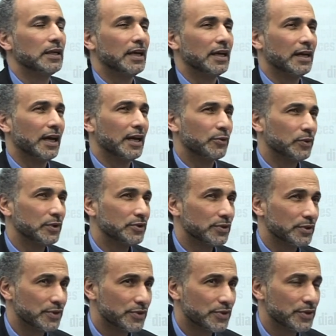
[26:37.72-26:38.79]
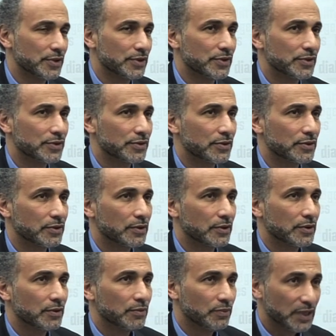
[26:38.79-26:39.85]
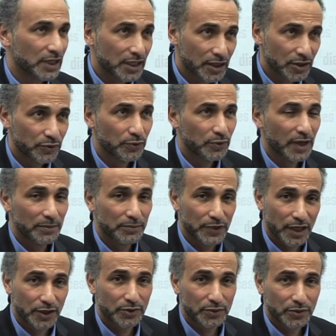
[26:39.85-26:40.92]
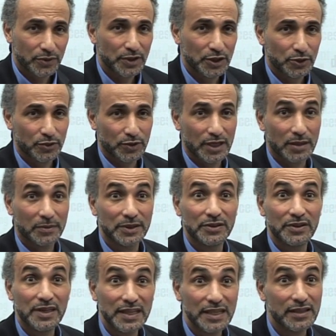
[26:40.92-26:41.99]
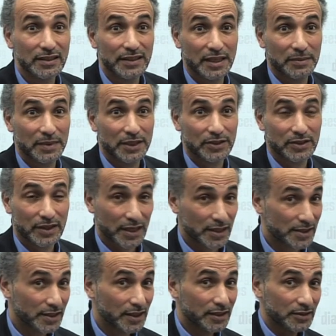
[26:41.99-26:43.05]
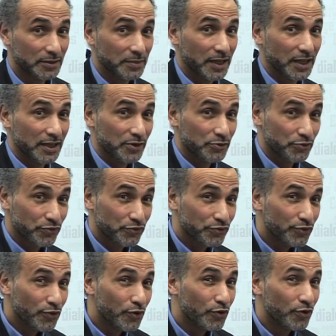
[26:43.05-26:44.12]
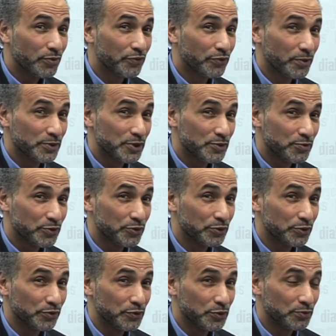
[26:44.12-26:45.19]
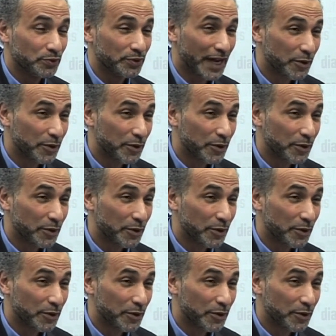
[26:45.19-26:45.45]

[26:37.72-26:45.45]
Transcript: I, I, want to insist be careful, I'm not only talking about the legal dimension. I started by reform from a spiritual viewpoint.